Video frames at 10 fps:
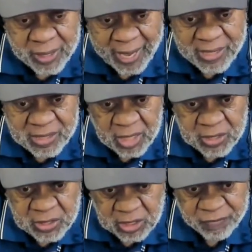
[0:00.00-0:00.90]

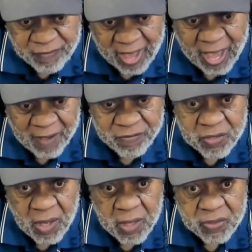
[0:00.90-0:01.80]
1965
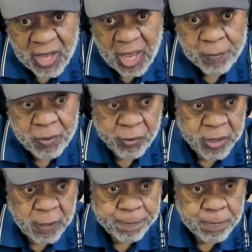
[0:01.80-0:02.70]
time
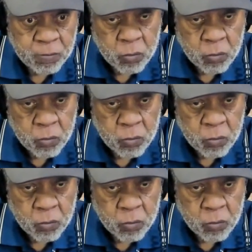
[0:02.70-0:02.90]
period,